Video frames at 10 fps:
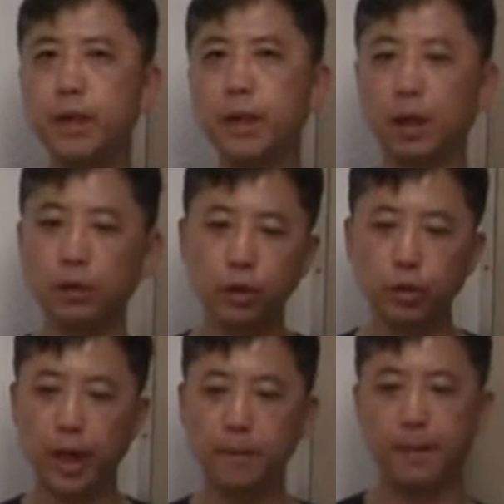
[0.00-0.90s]
Now
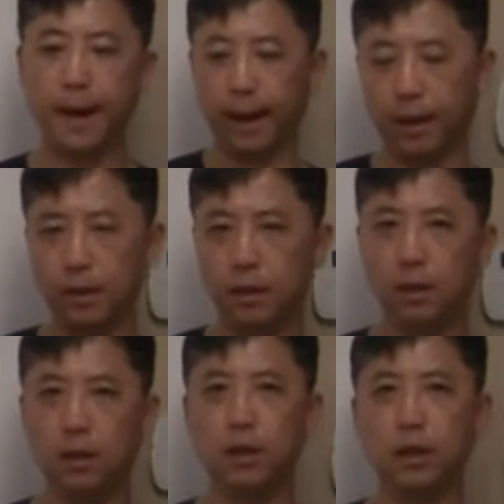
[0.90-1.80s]
you came back
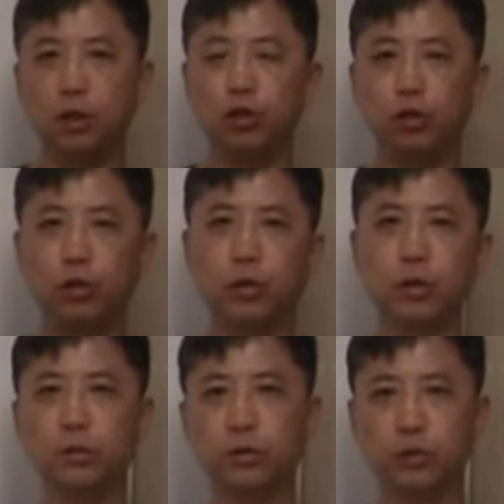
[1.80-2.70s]
into
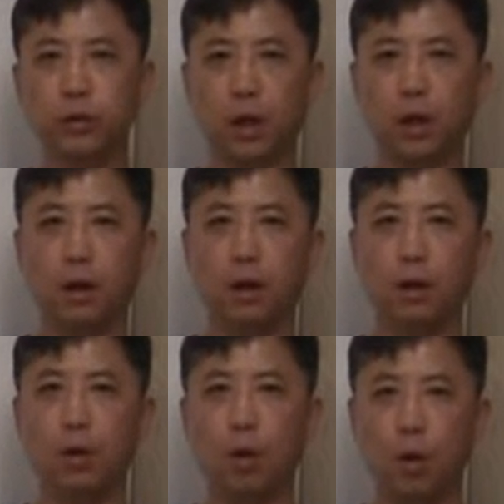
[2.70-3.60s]
your
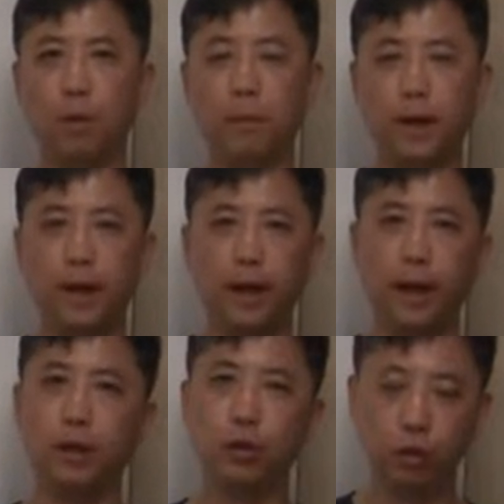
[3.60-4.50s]
home,
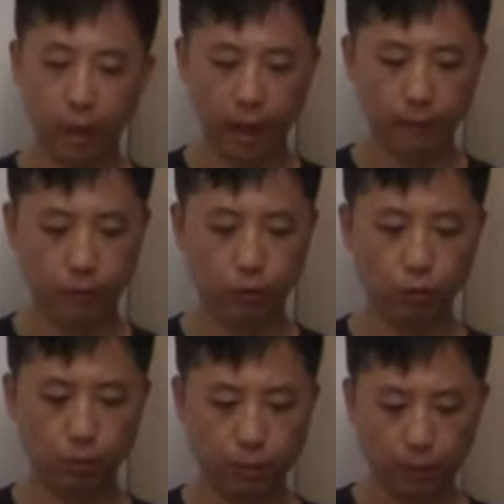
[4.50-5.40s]
and you have
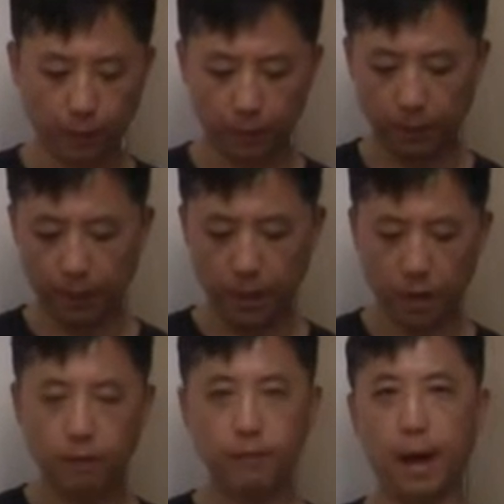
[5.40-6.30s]
your probably
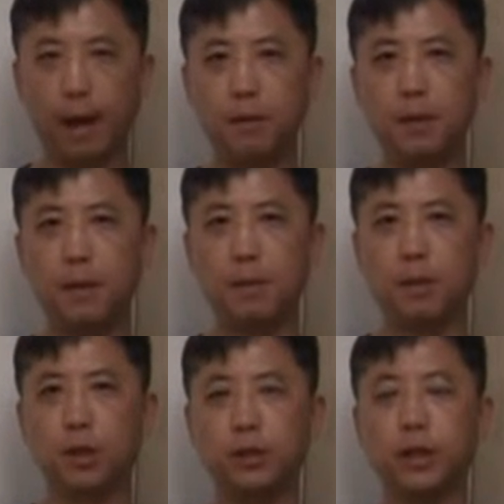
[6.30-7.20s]
family
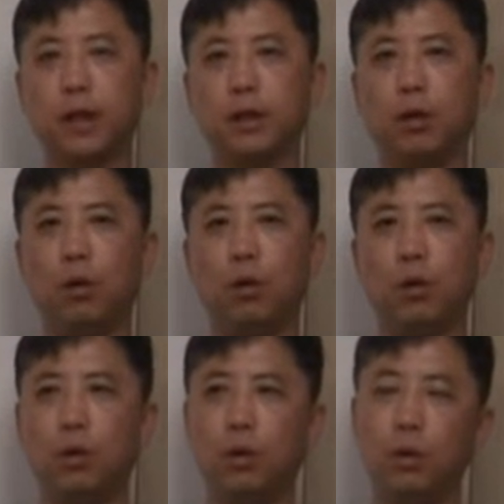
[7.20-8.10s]
members and
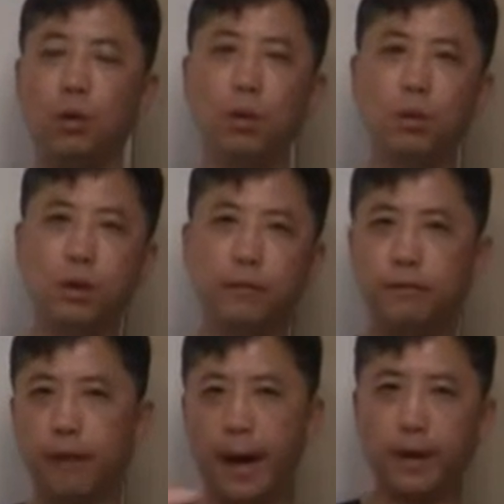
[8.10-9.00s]
all the
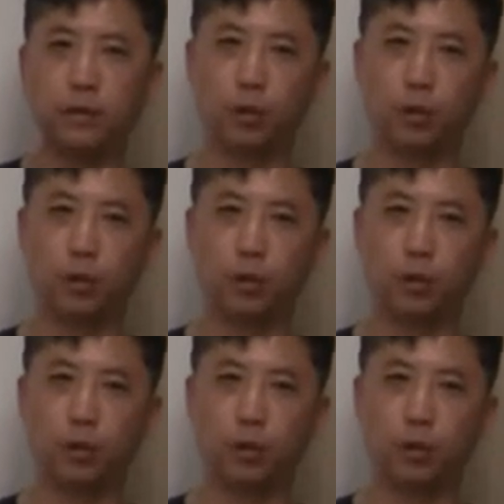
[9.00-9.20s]
friends